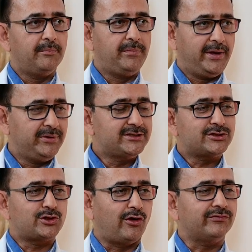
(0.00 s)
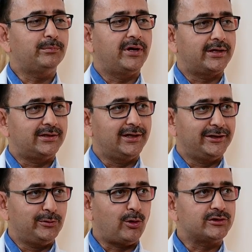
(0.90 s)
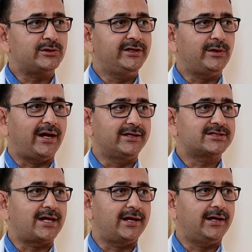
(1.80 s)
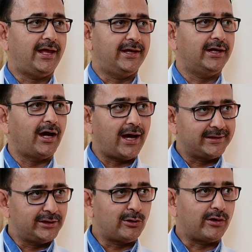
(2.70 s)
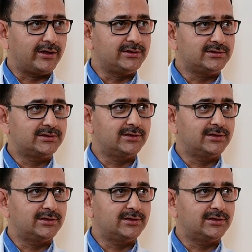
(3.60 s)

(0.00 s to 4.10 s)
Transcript: Babies are soft, but you also need to understand, like other organs,